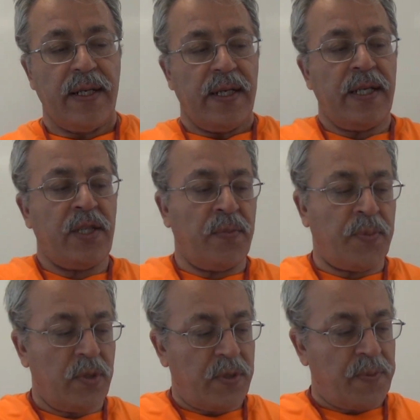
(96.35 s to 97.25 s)
The
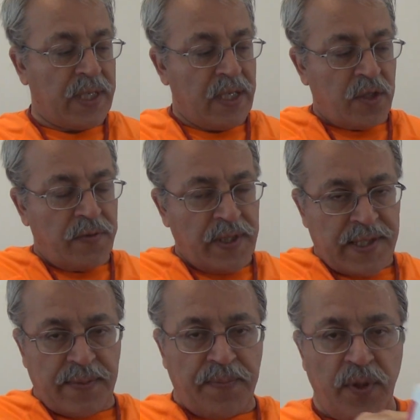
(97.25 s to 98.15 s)
book, because of
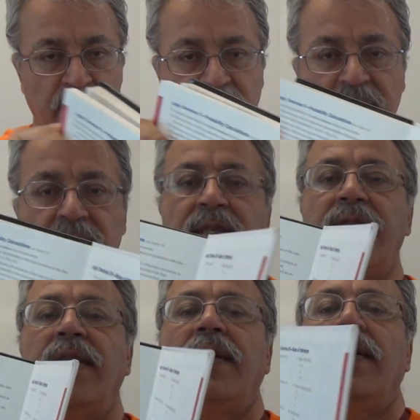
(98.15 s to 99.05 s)
its importance,